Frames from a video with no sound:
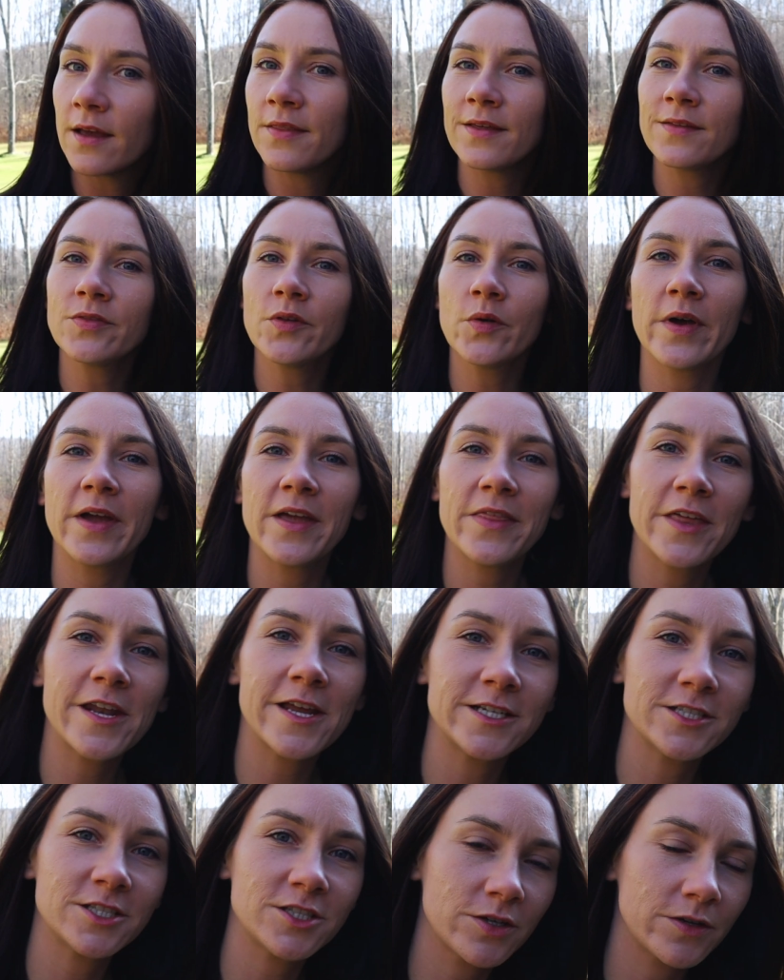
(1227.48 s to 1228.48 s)
I think the way that
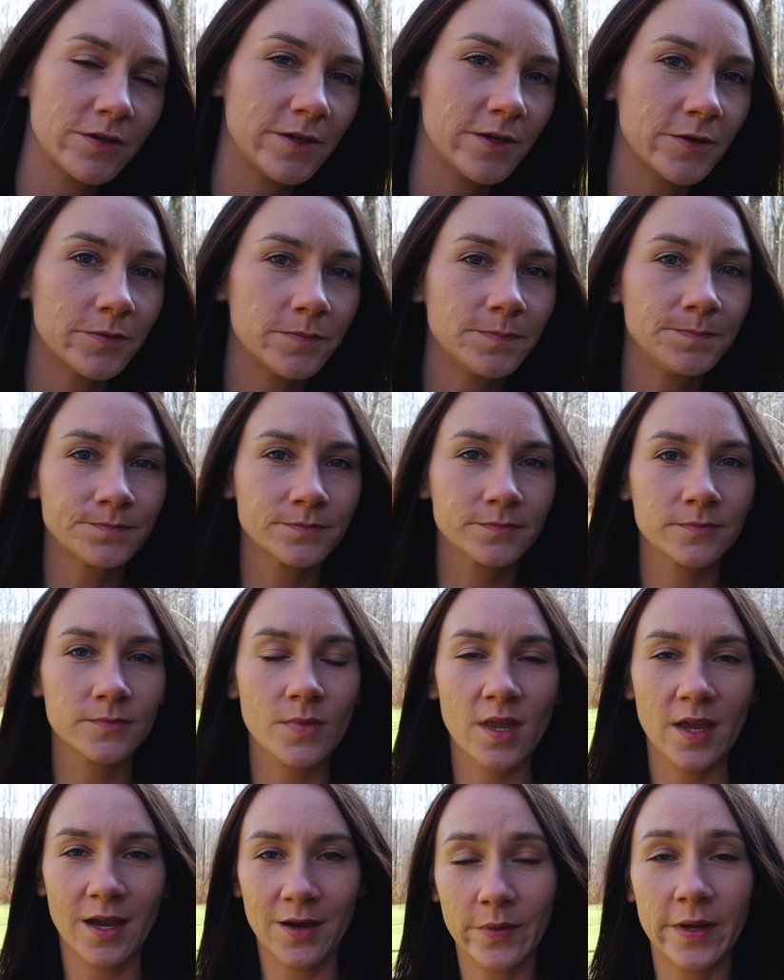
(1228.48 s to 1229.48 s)
I showed you
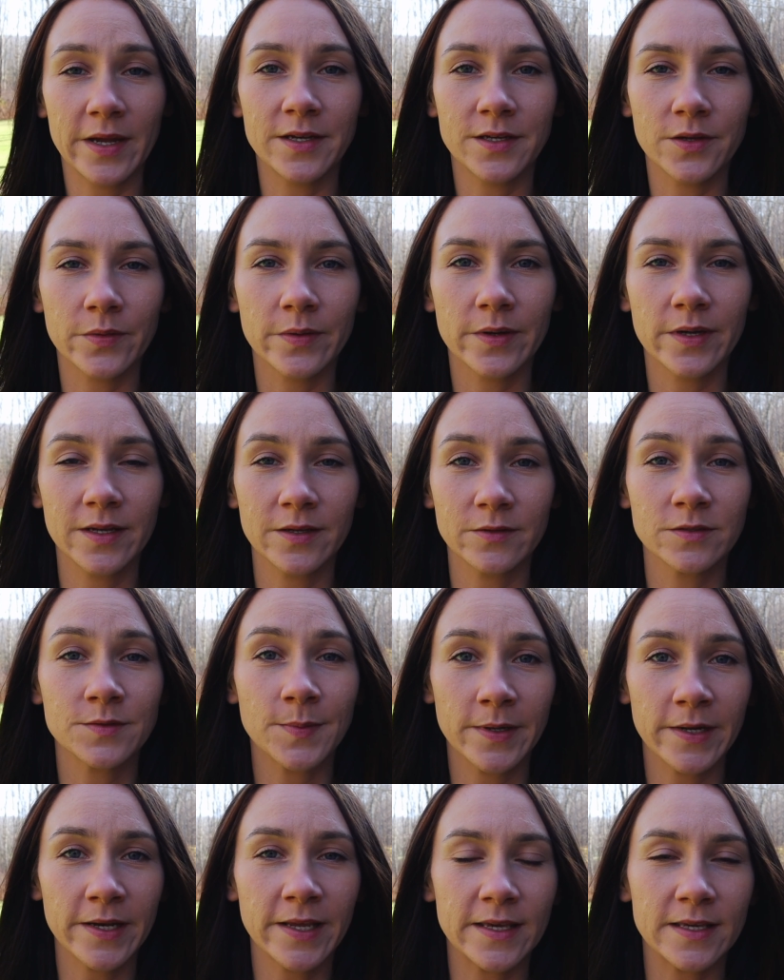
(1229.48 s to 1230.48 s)
how I do it, it was
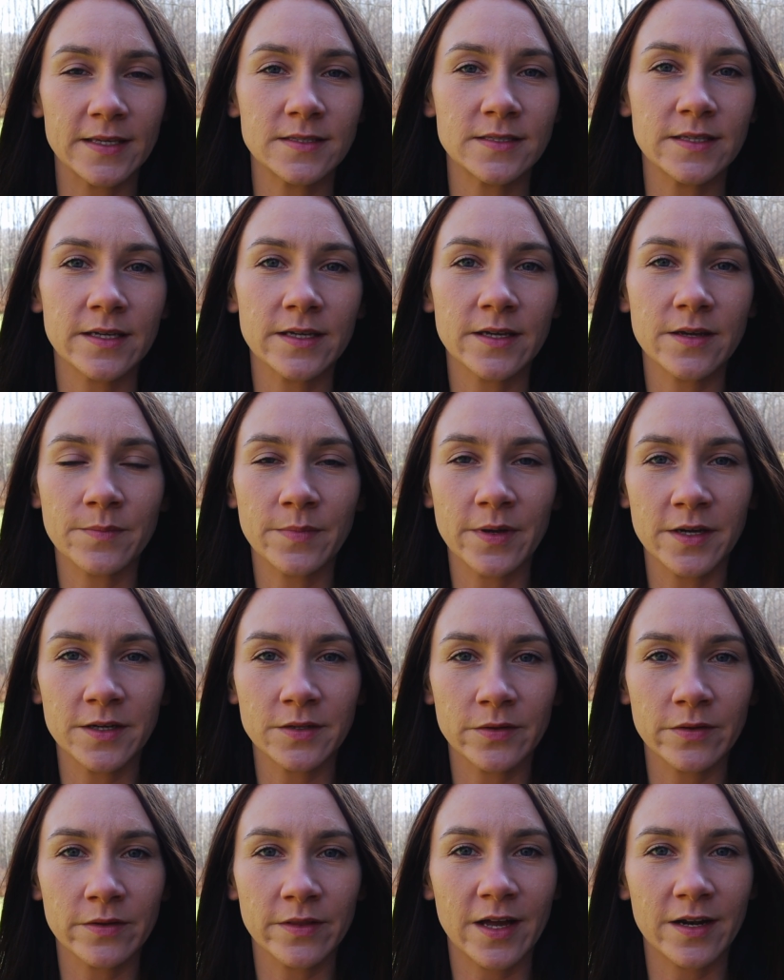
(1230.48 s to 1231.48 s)
pretty easy compared
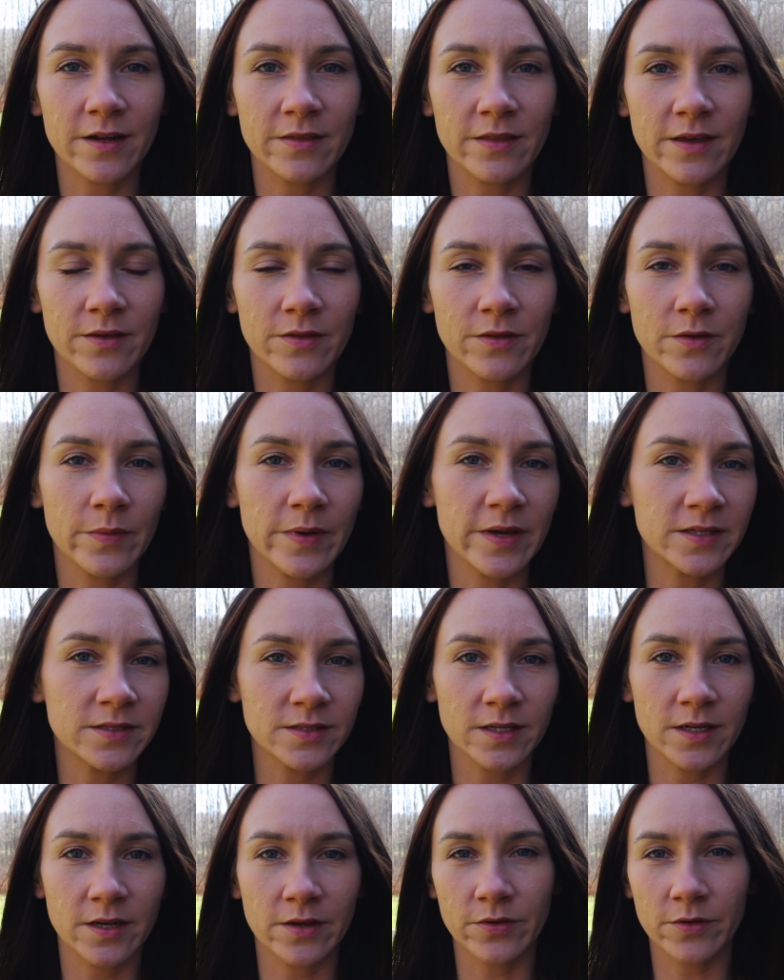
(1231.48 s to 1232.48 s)
to a lot of the other ways
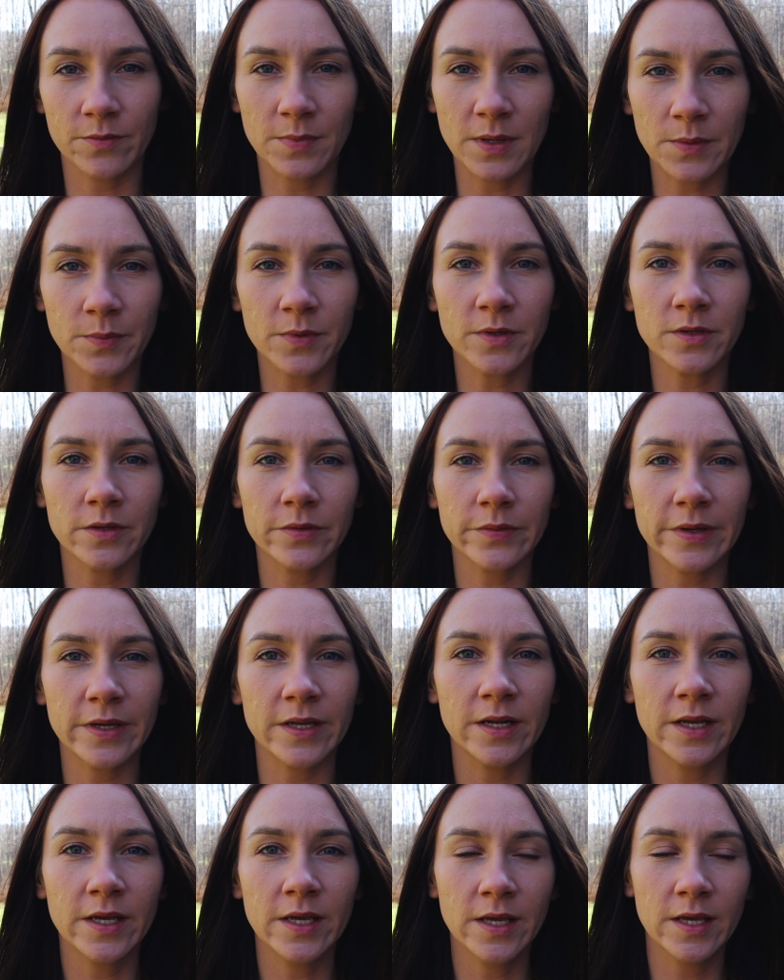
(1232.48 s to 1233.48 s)
that other people do it.